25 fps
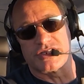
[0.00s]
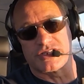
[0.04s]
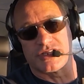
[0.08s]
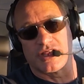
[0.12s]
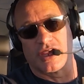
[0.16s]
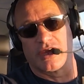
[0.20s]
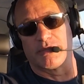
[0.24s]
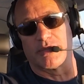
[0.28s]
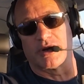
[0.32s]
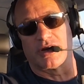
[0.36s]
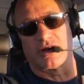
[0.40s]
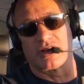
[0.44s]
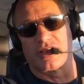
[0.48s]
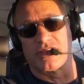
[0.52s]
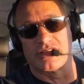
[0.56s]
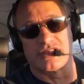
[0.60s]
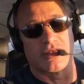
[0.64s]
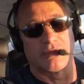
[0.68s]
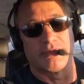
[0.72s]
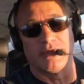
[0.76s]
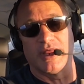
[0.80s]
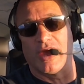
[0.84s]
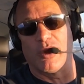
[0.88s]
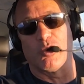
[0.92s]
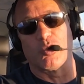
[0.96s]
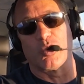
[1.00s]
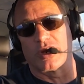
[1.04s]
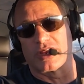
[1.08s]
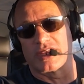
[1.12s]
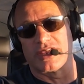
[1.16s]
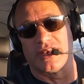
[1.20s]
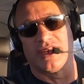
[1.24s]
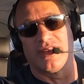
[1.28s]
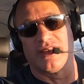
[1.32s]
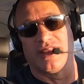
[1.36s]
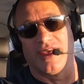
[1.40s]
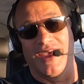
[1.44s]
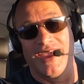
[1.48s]
summer because I'm not
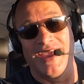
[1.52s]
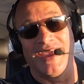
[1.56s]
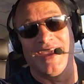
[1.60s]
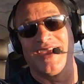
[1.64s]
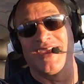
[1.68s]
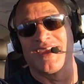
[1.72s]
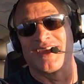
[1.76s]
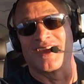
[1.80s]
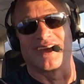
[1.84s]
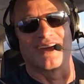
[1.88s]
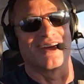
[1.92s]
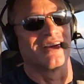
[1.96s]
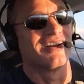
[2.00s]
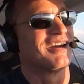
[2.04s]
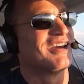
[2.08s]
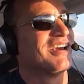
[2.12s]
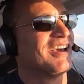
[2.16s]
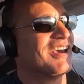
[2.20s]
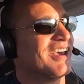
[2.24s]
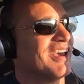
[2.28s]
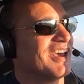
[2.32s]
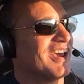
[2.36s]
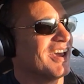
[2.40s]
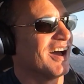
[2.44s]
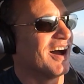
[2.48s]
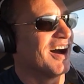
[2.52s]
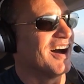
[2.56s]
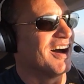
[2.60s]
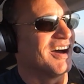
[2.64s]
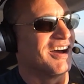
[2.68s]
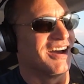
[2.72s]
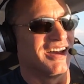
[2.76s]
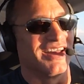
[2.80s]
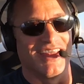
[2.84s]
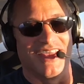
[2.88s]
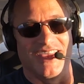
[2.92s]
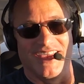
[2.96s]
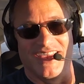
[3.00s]
working in the hangar
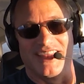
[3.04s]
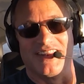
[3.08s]
uh,